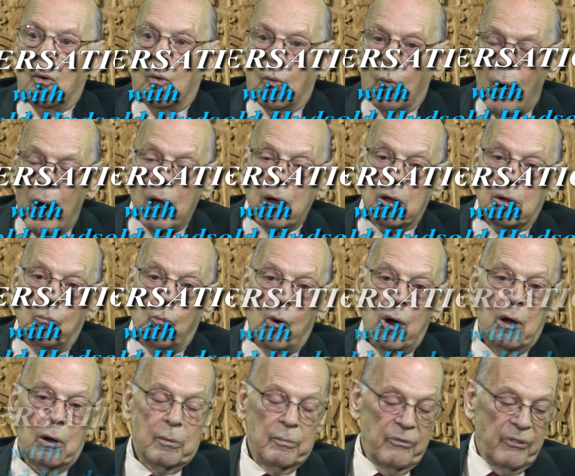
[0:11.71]
Welcome
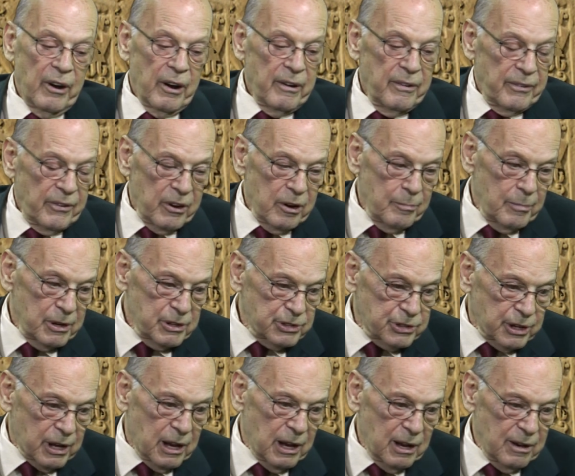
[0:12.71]
very, very much
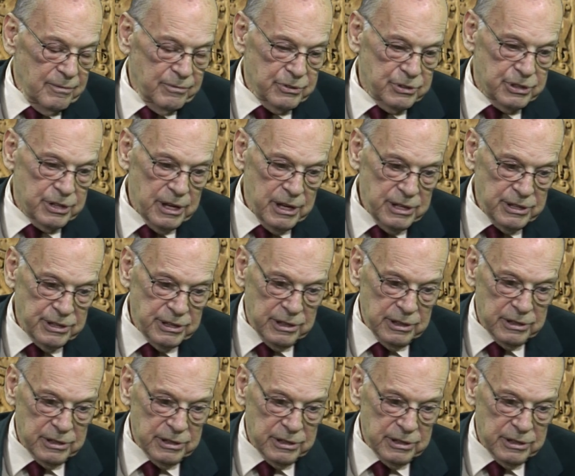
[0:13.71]
to Conversation.